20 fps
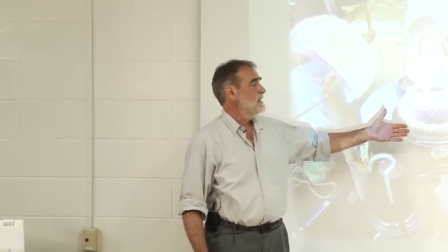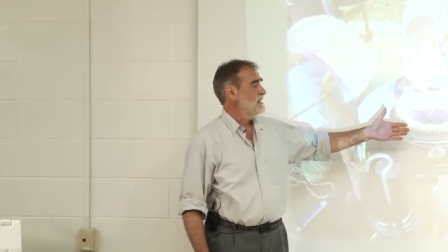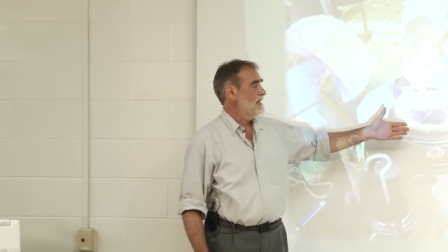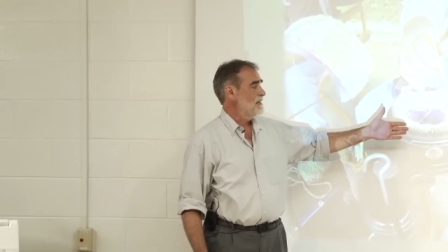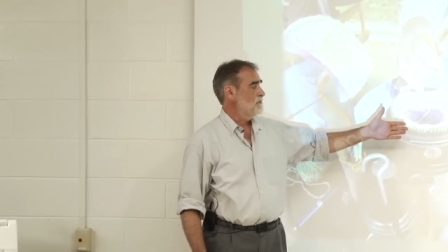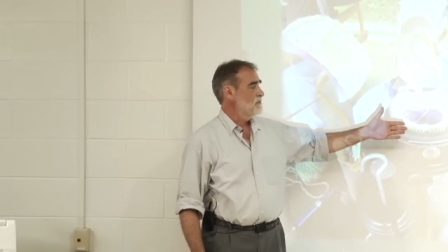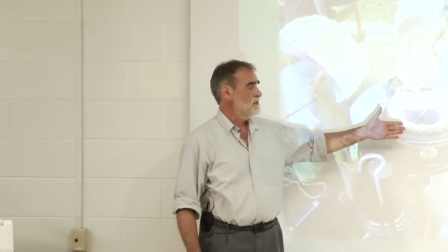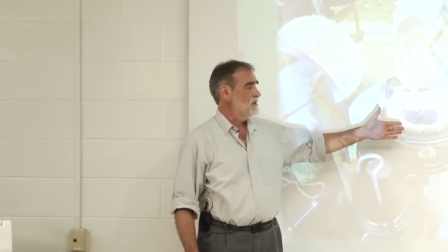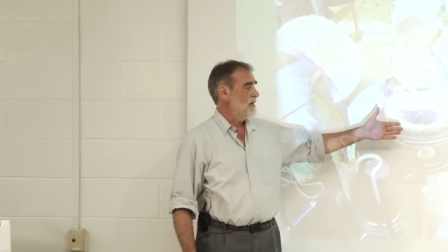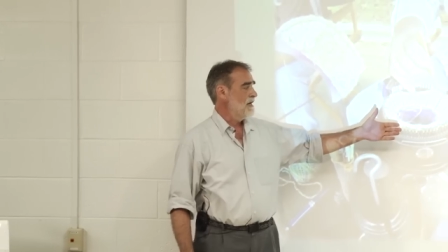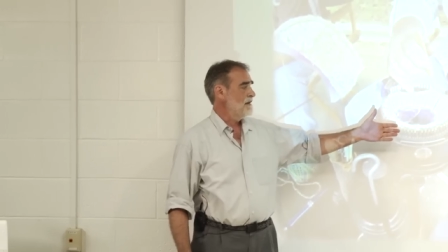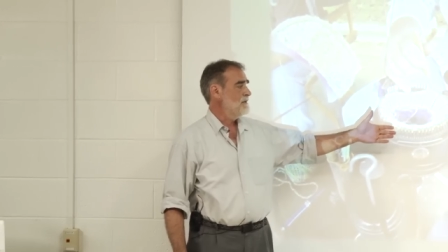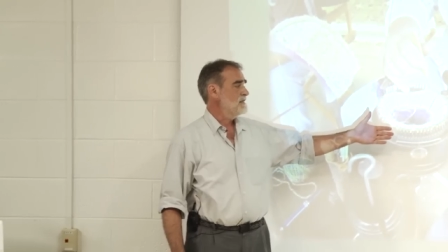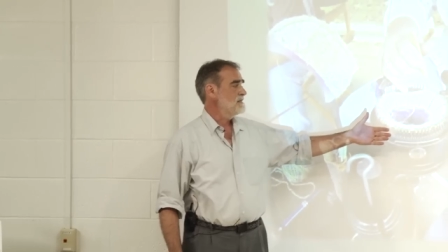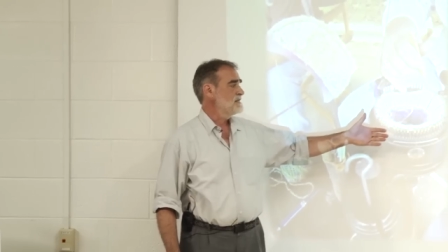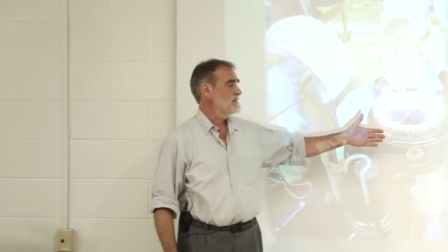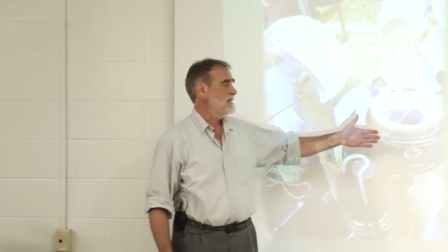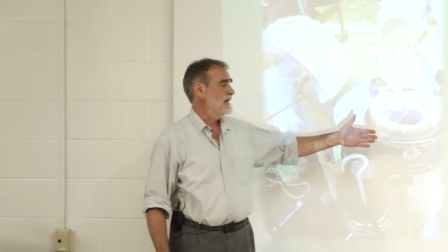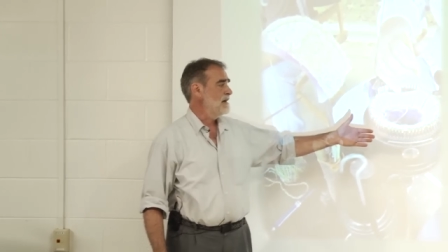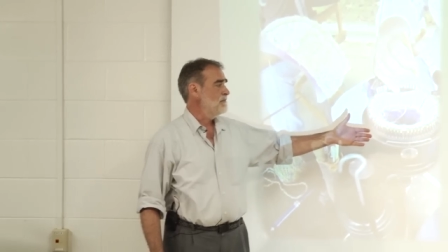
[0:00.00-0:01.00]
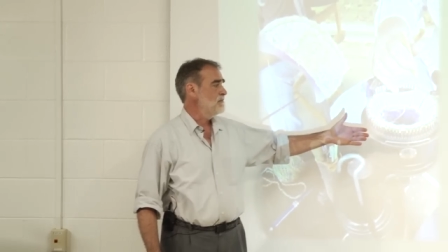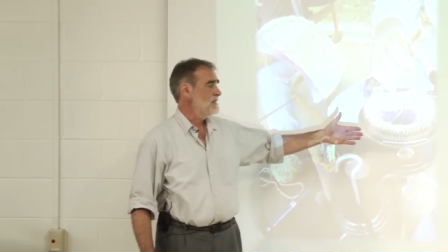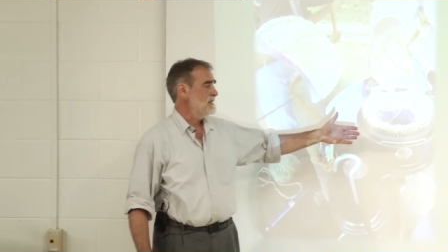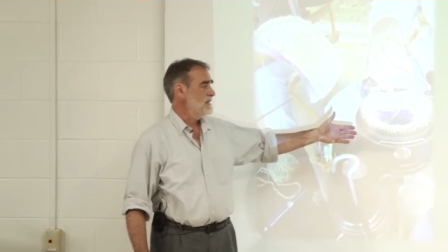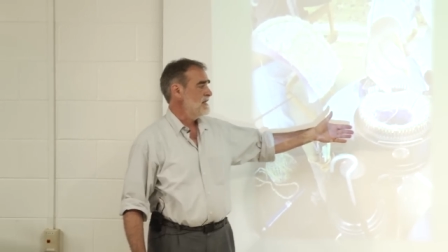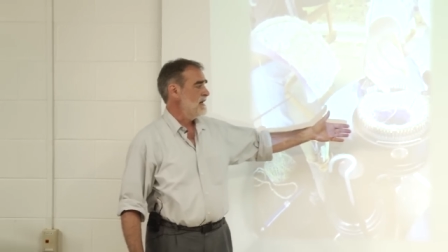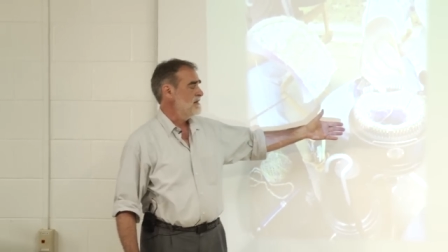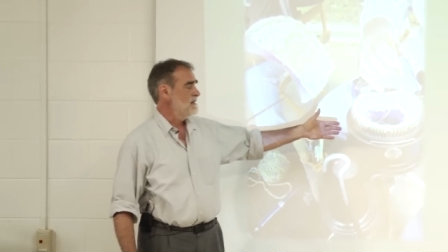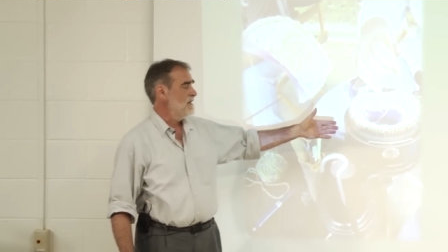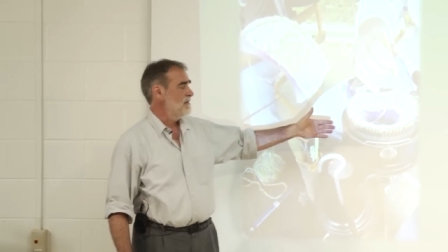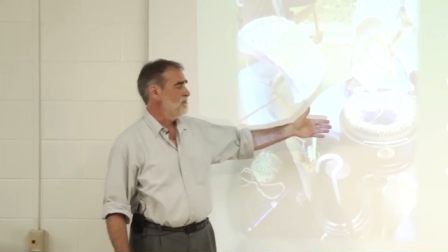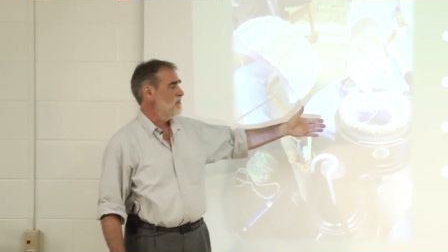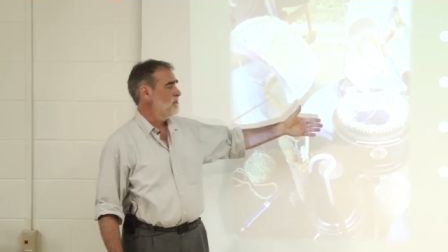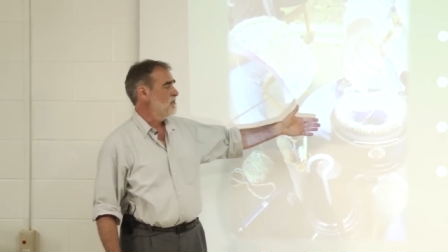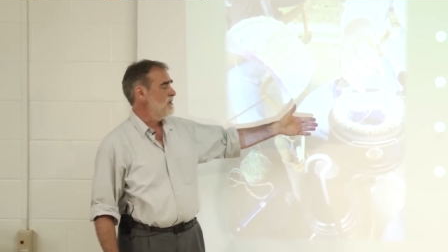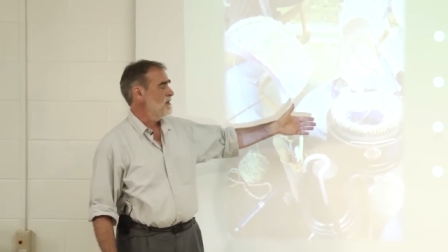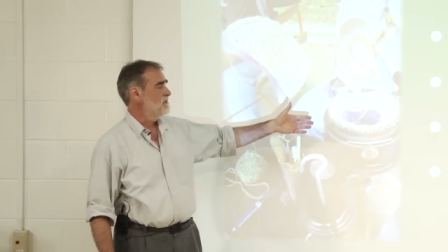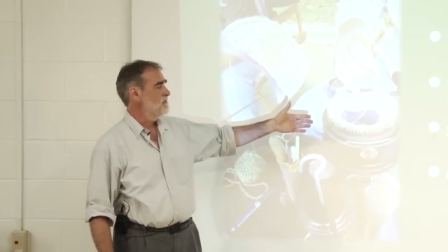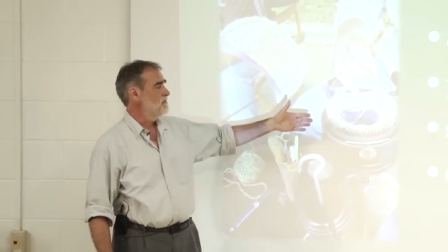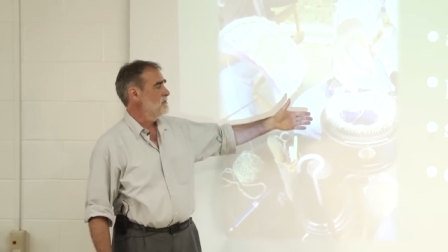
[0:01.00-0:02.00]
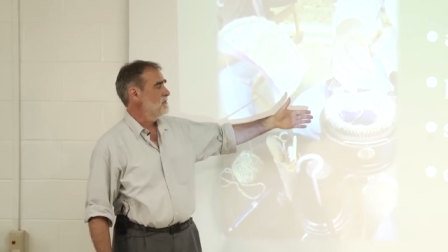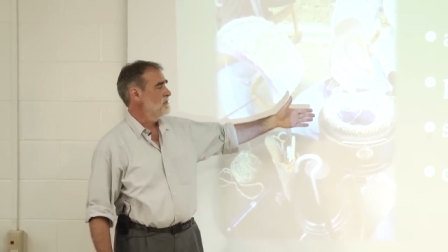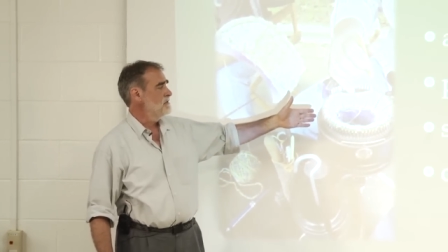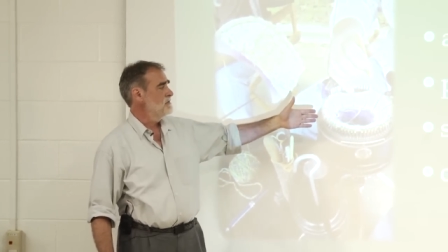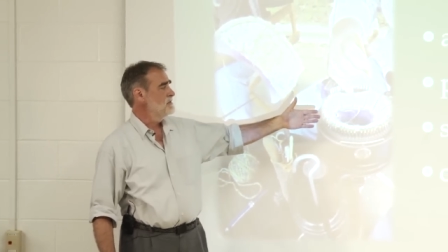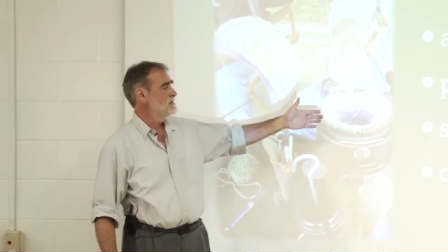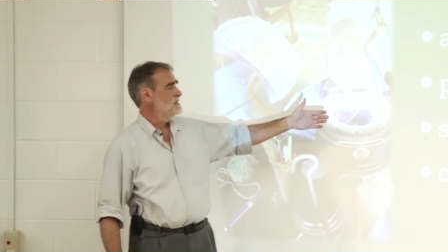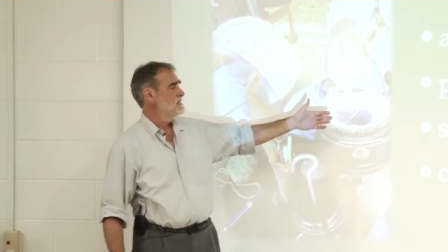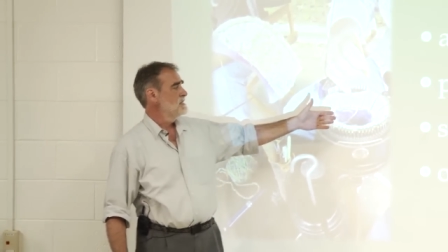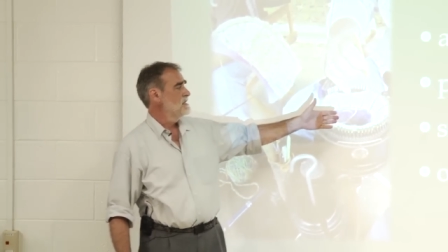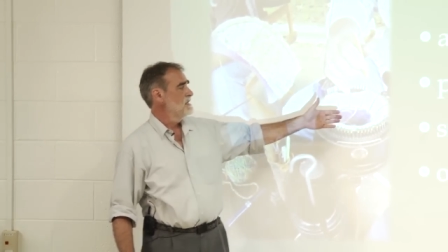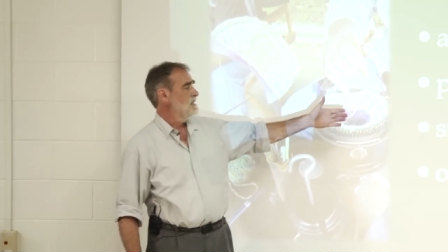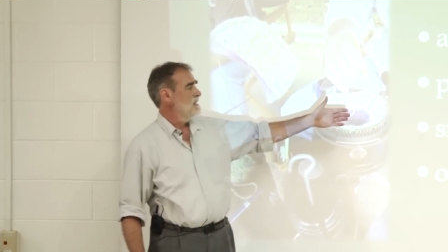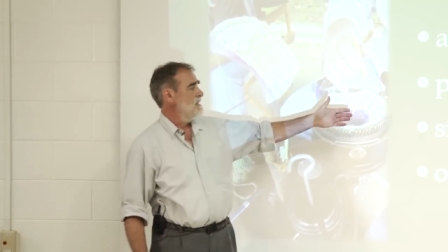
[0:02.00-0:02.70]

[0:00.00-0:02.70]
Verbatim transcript: Again, we're talking about sampling now, not prepared foods.